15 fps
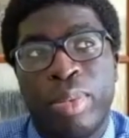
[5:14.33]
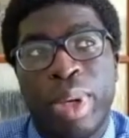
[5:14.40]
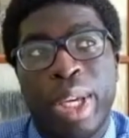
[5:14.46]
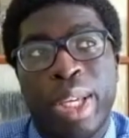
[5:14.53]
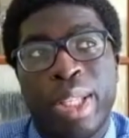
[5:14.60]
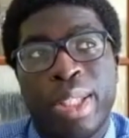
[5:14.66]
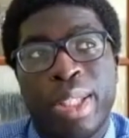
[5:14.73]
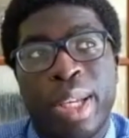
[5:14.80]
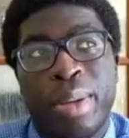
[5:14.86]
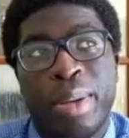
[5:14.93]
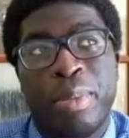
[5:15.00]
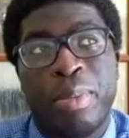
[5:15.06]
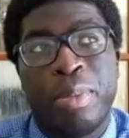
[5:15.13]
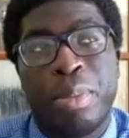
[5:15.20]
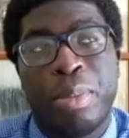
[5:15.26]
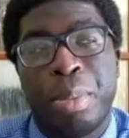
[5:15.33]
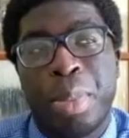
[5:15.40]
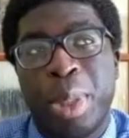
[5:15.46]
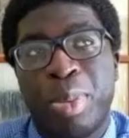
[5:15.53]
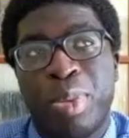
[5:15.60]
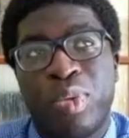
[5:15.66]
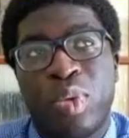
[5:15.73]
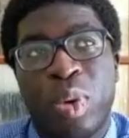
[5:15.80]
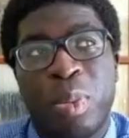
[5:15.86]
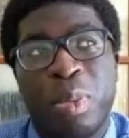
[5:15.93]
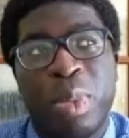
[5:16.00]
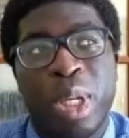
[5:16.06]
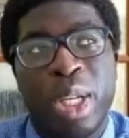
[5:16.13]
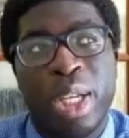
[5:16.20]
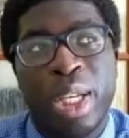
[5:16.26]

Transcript: with um, people from